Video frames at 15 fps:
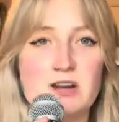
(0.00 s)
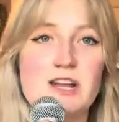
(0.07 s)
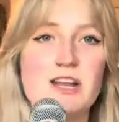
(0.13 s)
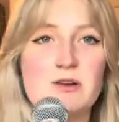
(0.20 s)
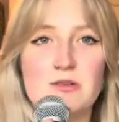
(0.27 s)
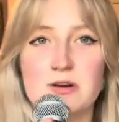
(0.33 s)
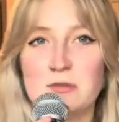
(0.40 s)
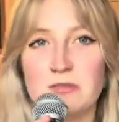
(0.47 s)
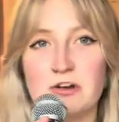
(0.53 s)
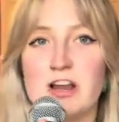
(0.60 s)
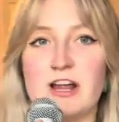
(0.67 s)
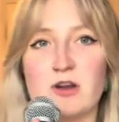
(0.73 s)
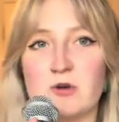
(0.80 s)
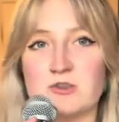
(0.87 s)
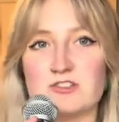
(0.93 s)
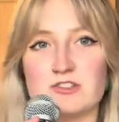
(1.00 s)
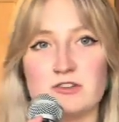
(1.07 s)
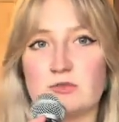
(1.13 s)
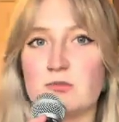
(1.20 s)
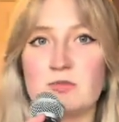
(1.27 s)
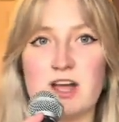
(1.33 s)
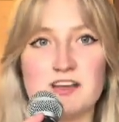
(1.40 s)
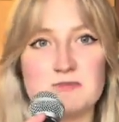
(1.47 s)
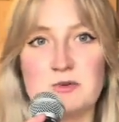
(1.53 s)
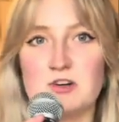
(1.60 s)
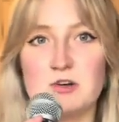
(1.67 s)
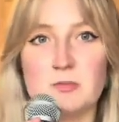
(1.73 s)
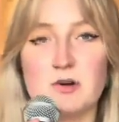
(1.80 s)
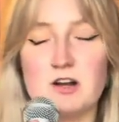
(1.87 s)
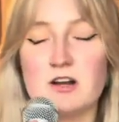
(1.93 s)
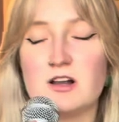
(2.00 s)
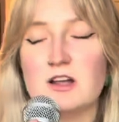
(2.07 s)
Anyone I'm really close to has my number.